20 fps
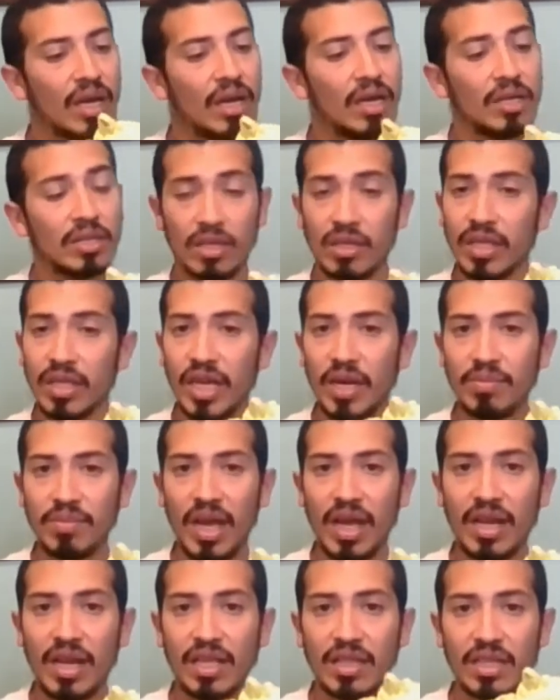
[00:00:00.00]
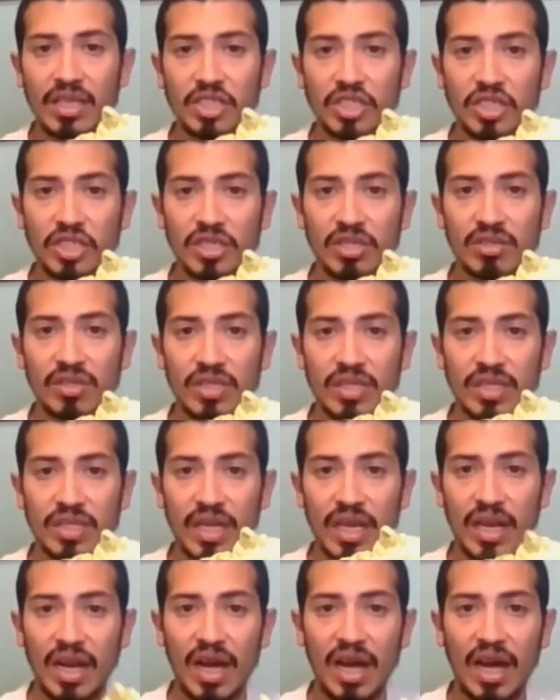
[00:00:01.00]
So the update in this shoe is
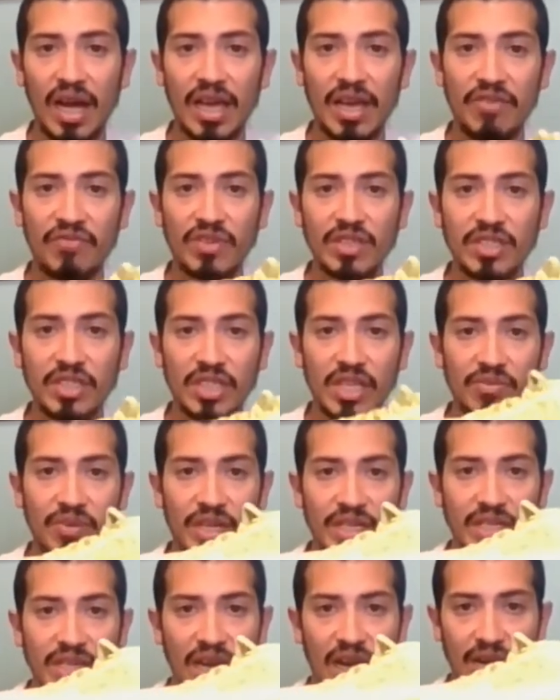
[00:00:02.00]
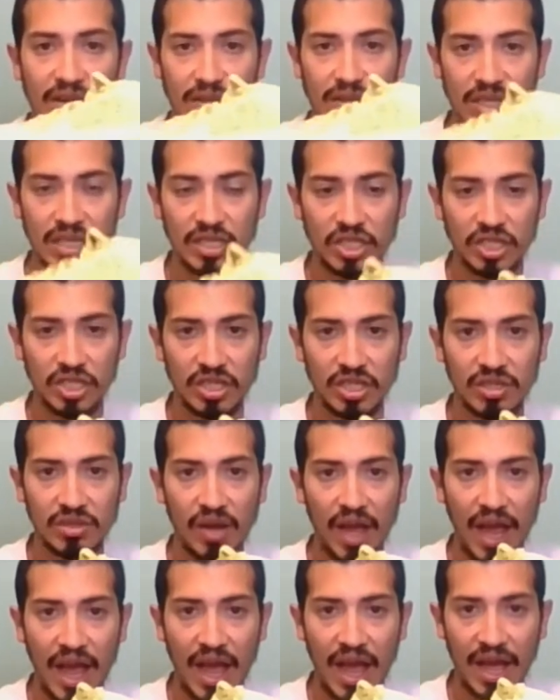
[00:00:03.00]
that I officially retired this shoe
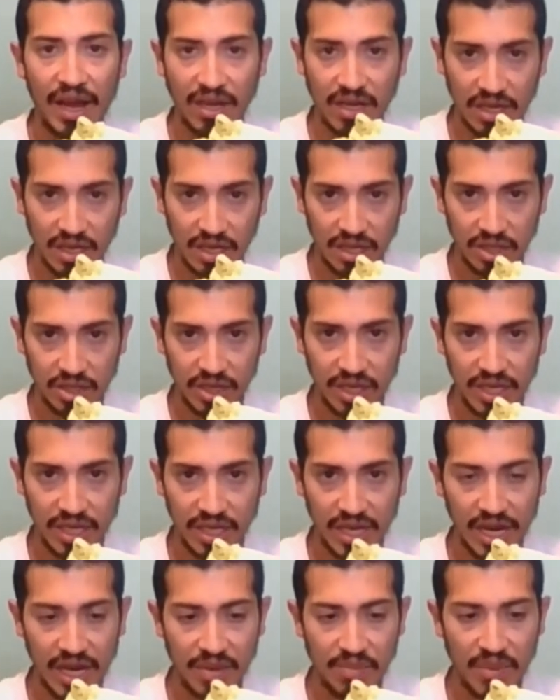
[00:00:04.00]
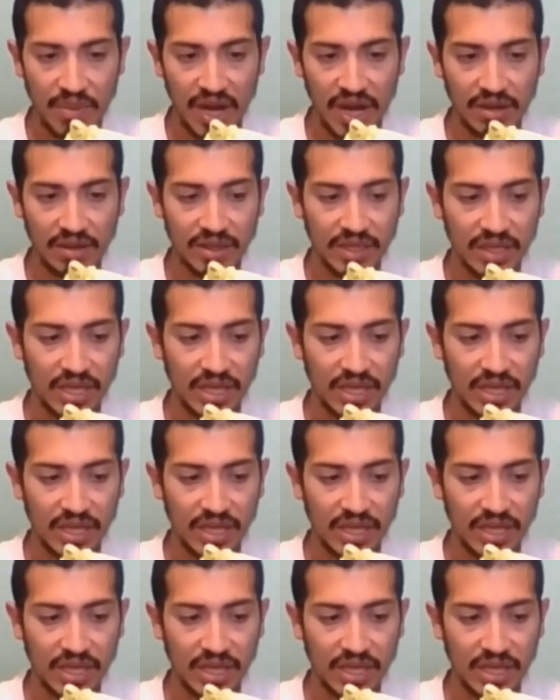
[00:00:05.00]
at 190 miles.